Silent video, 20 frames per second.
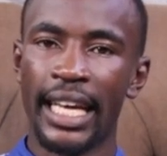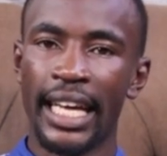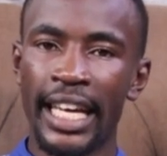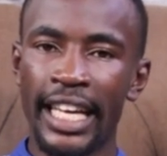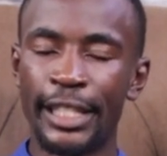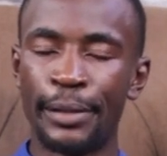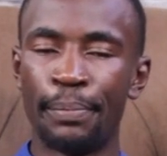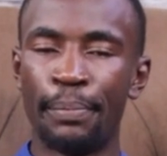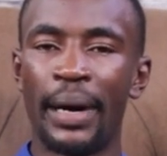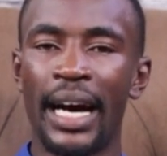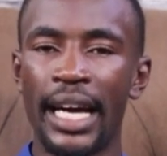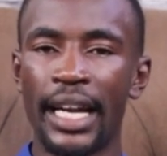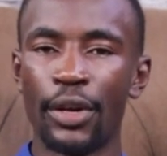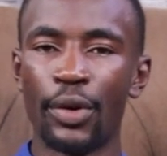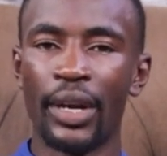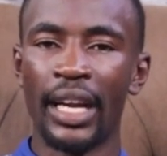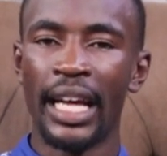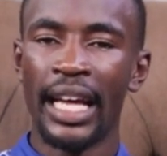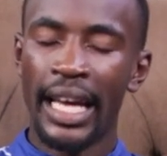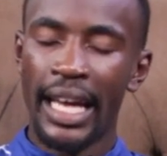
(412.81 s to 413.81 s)
his
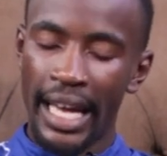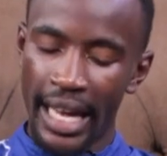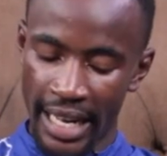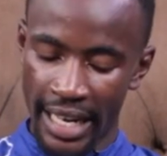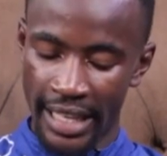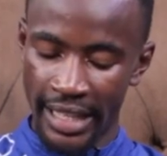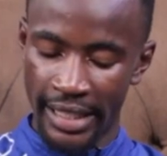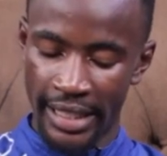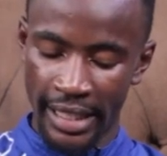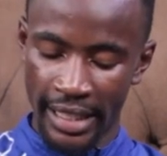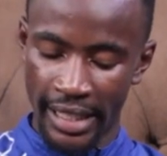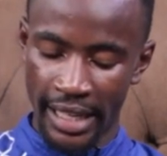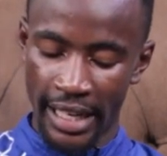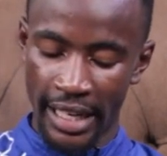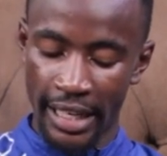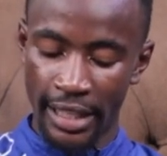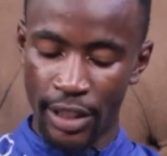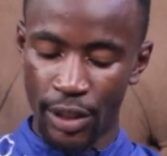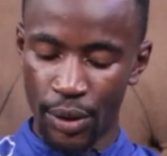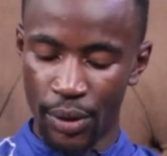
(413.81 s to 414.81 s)
burial, and his
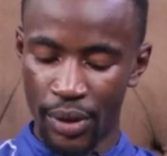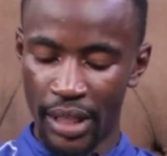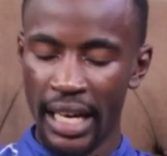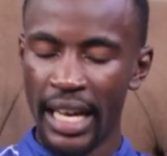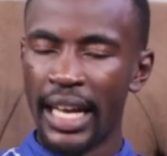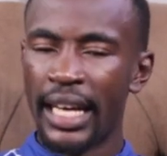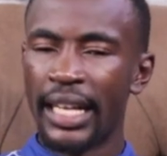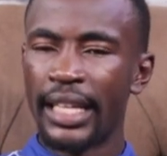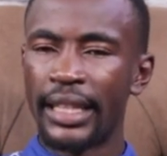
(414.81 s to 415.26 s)
resurrection,